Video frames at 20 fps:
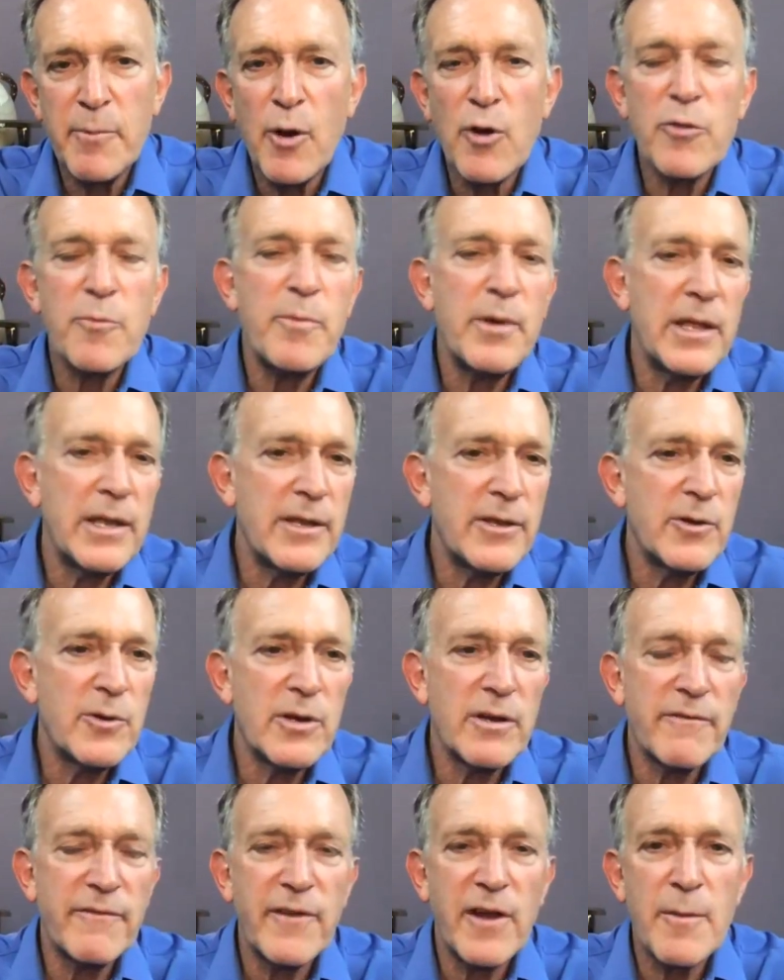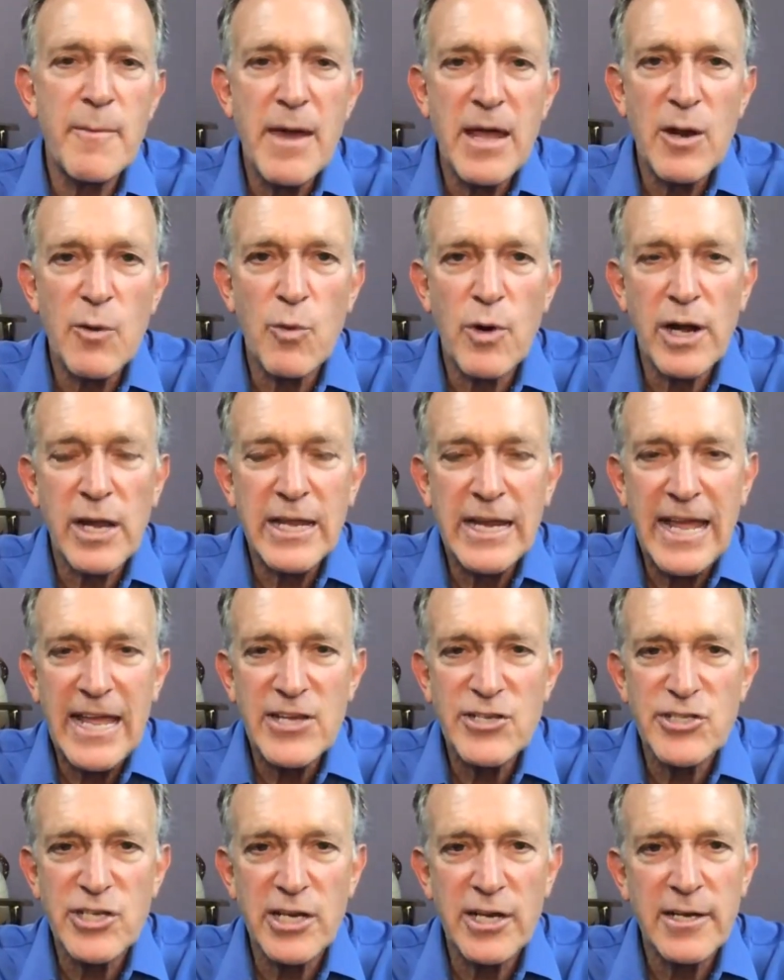both been doing a fair amount of work in
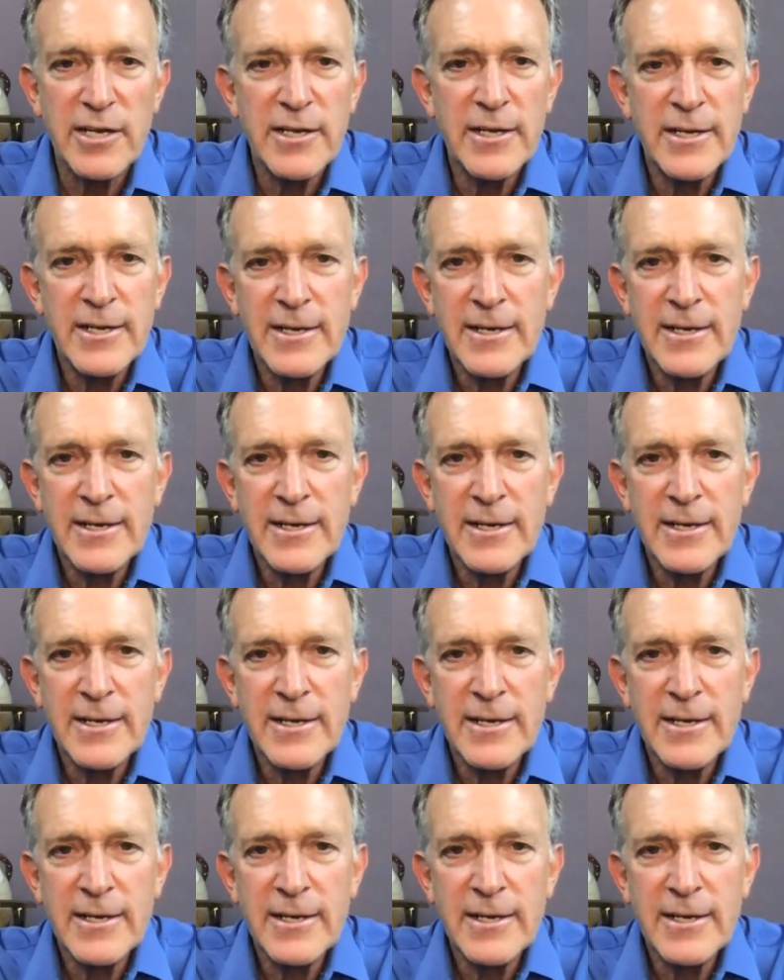Asia